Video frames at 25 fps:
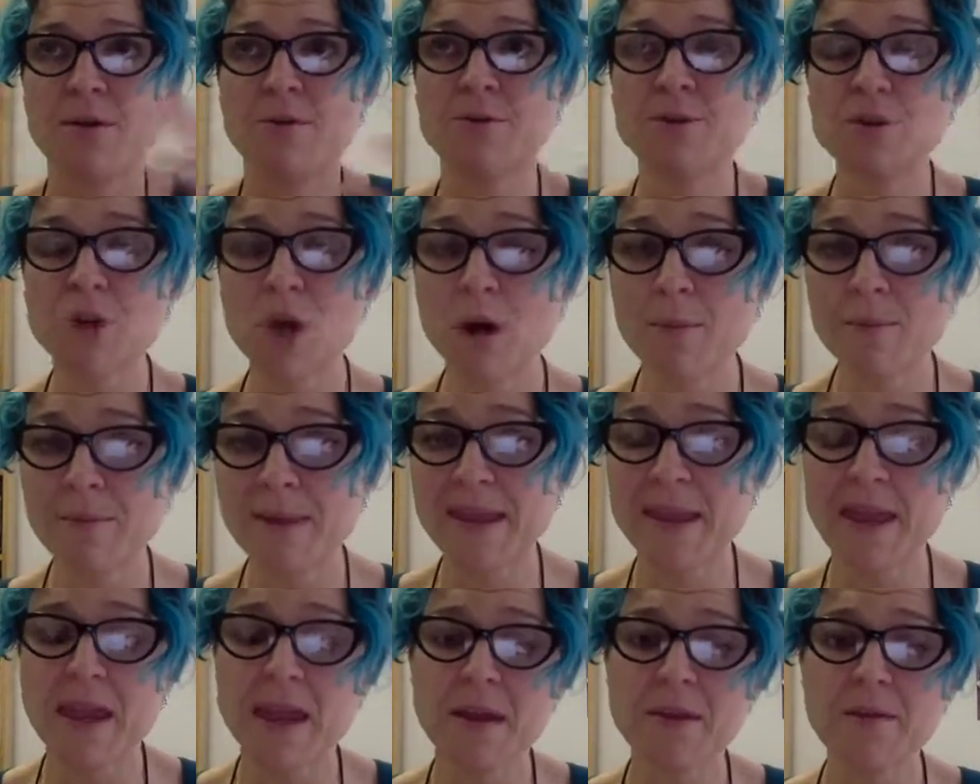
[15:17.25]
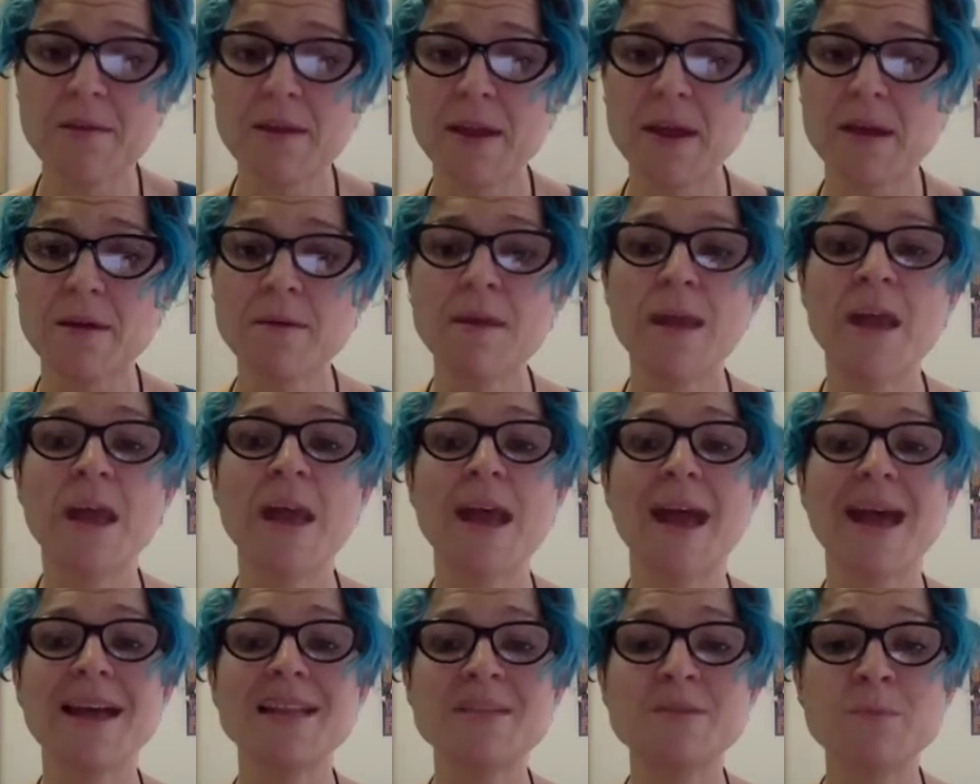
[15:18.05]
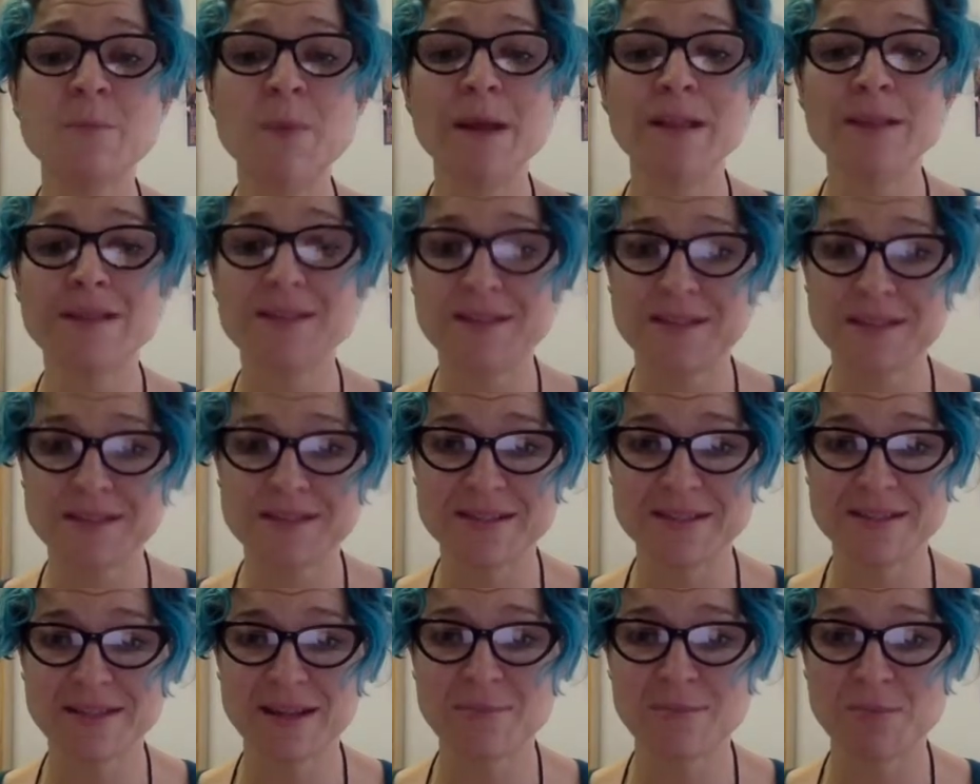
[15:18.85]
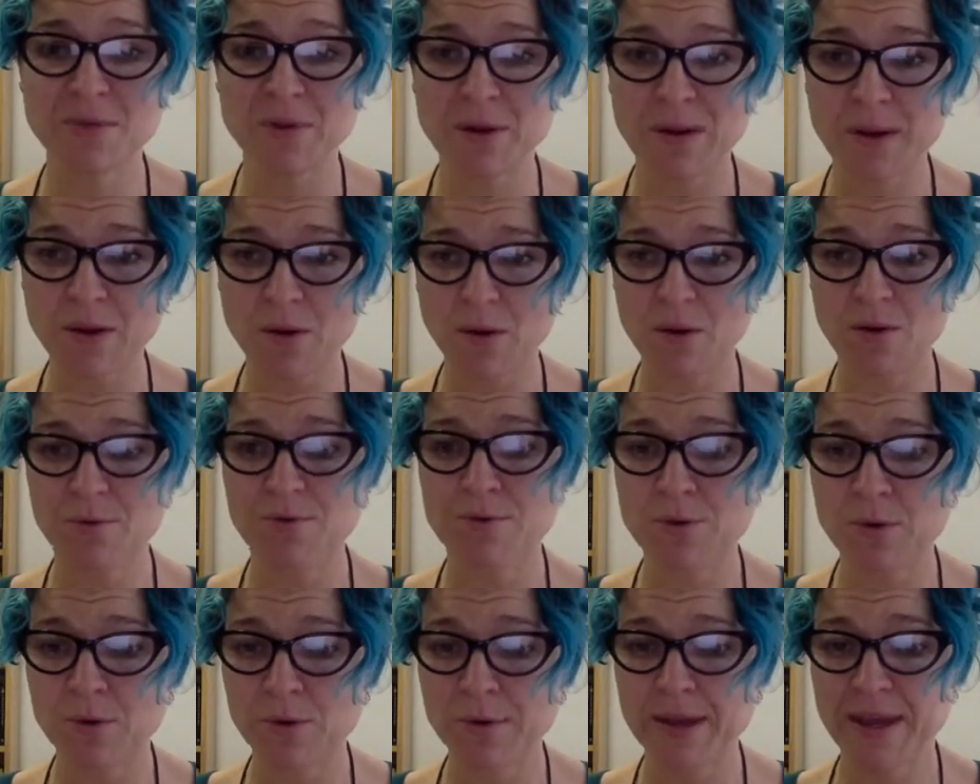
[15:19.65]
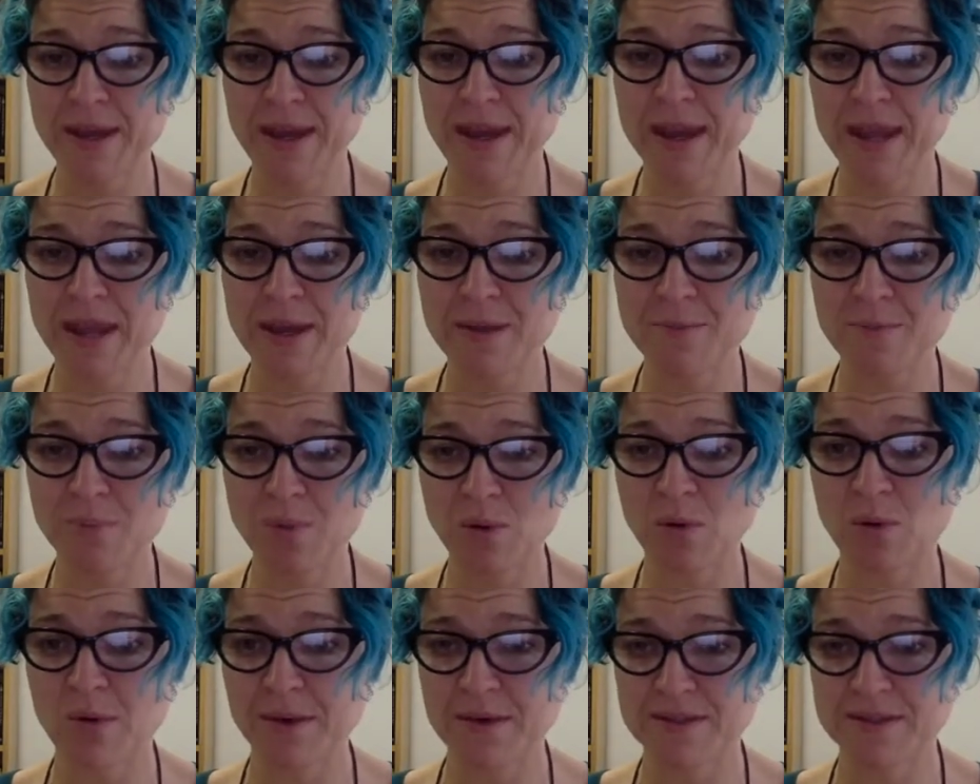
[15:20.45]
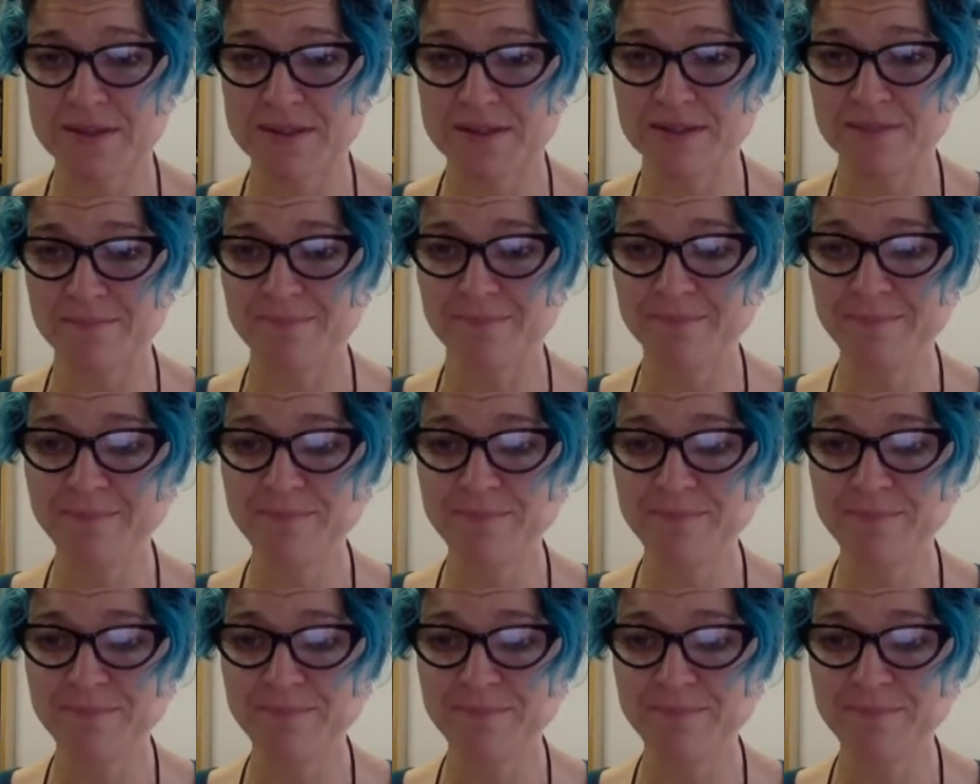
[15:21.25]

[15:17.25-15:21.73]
topic area, as well as a summary of your key points.